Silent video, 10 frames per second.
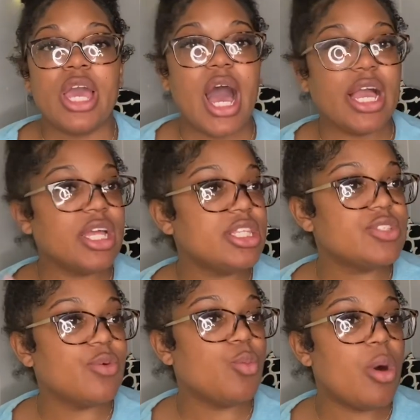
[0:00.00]
I got this
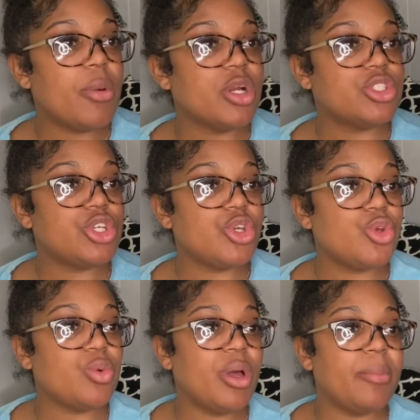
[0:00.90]
from Walmart
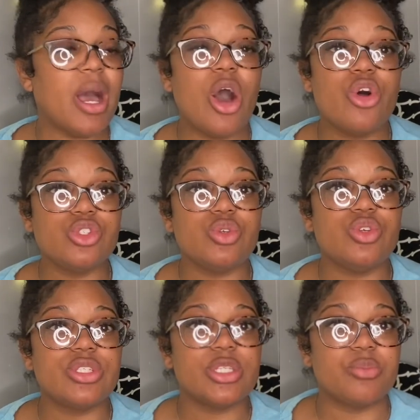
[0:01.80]
too. Um, I also
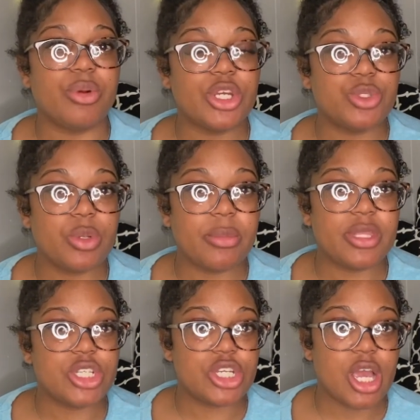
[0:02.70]
use this brush when I'm in
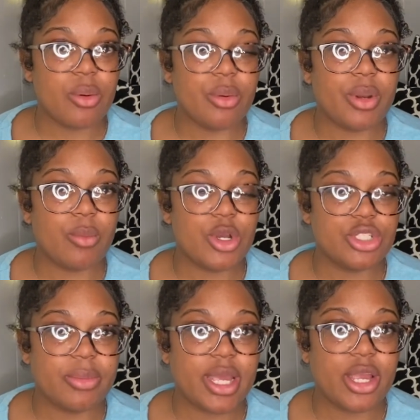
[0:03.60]
the shower, when I'm
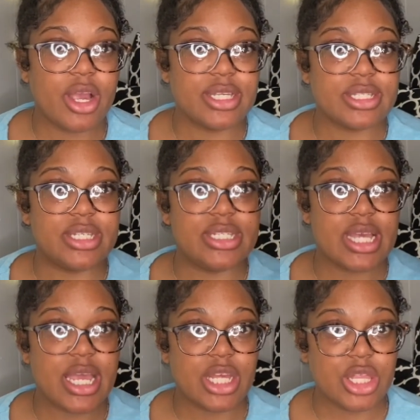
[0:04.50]
washing my hair as a
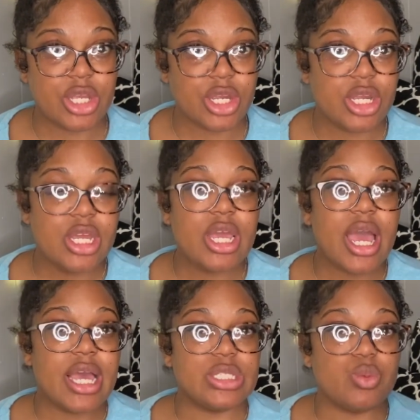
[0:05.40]
detangler
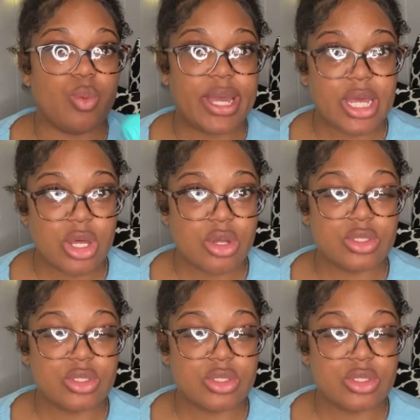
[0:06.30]
as well.